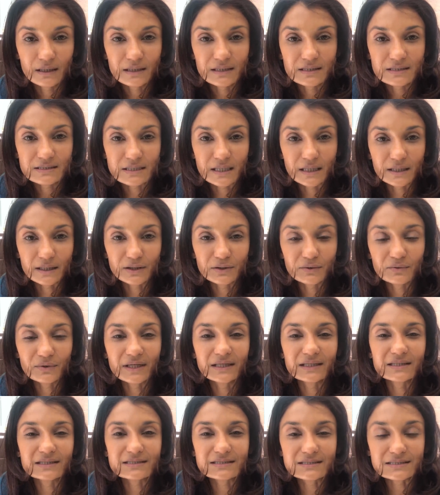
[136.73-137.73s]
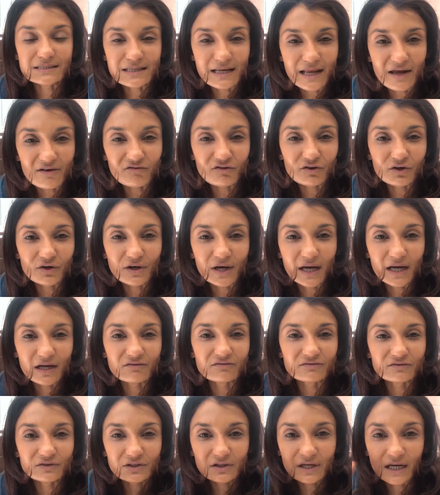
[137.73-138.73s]
say to you, it is never,
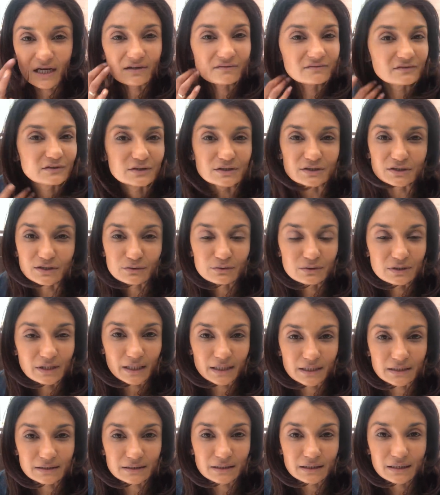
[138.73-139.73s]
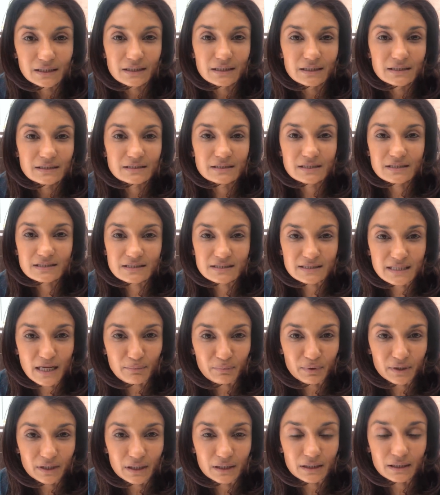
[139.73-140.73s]
ever, ever too late to
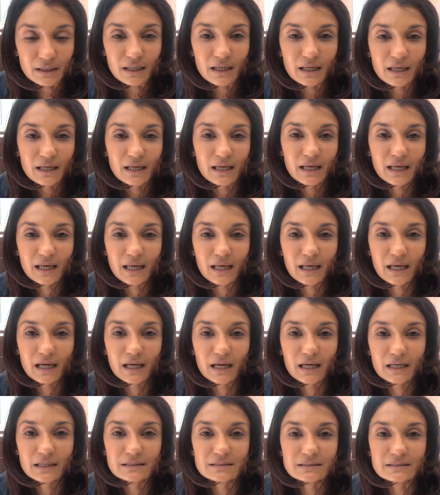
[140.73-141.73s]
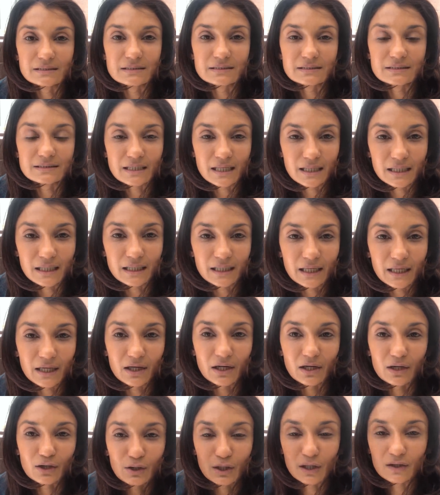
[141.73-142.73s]
step in and take
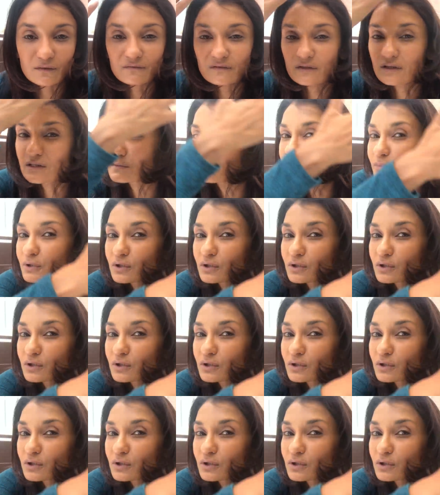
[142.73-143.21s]
care of this